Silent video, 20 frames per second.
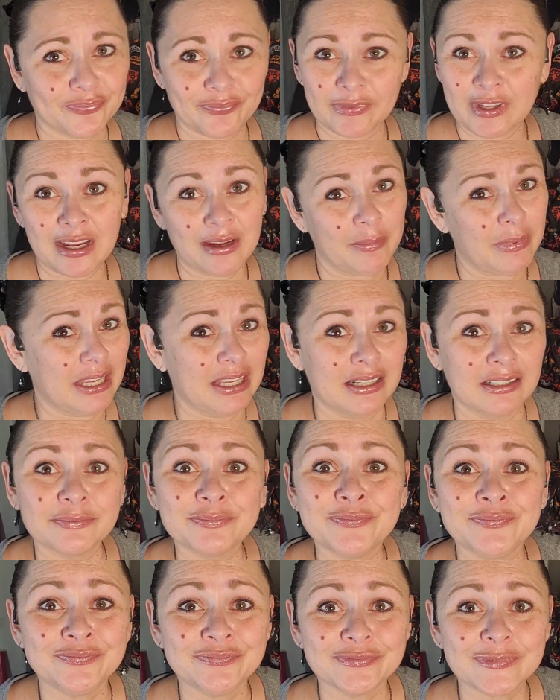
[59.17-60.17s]
I mean,
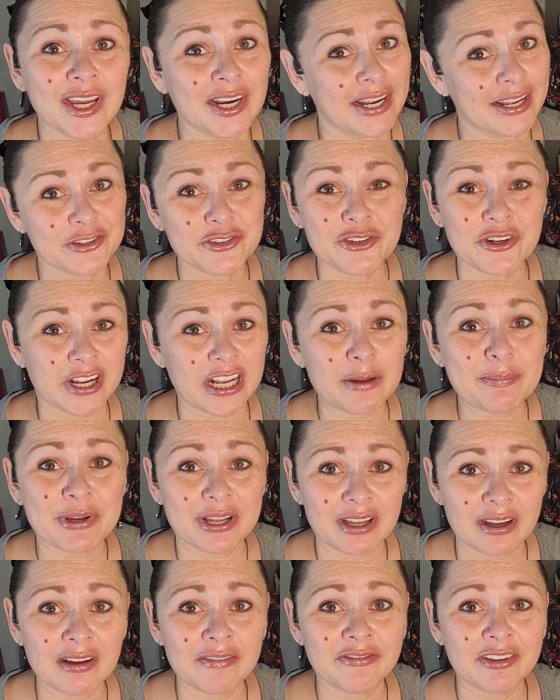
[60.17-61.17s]
an extra cup of
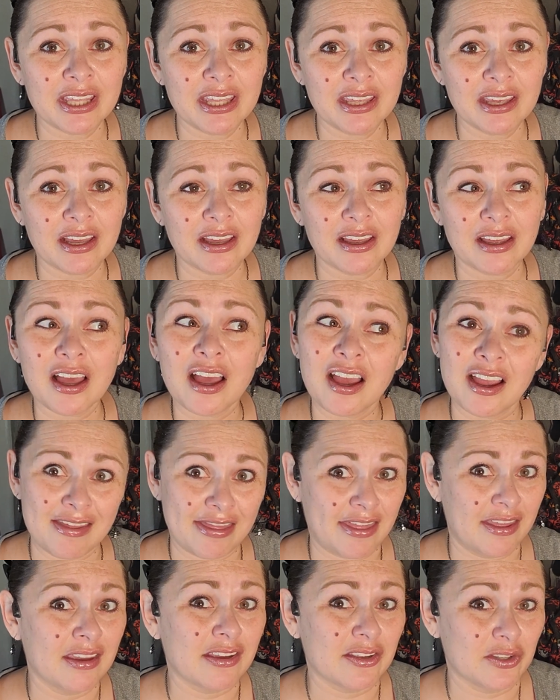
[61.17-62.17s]
coffee, I
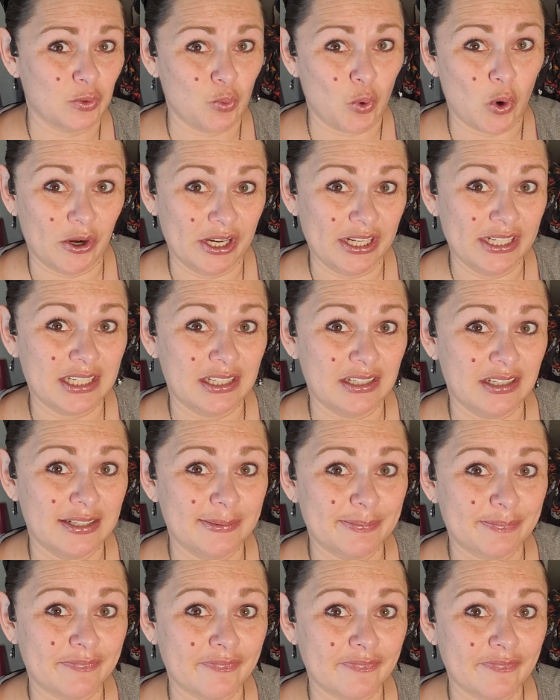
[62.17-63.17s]
think, is warranted
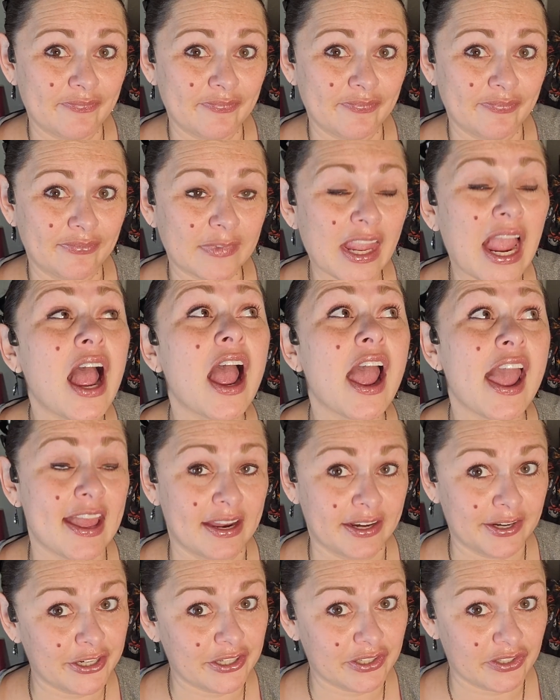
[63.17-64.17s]

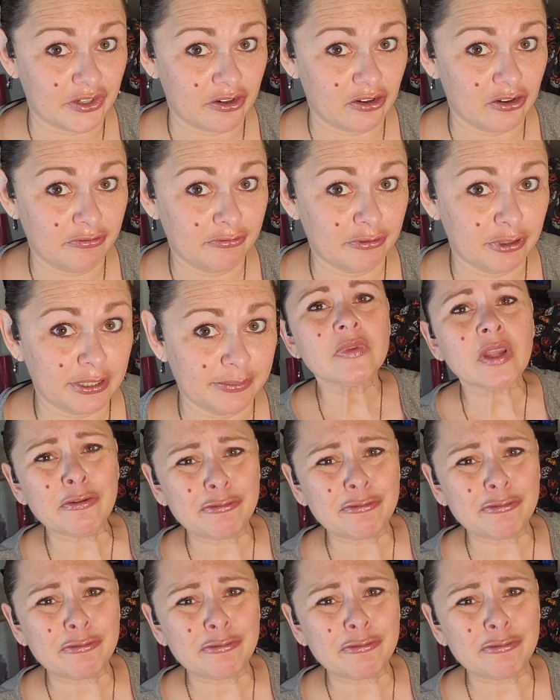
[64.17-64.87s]
and deserved.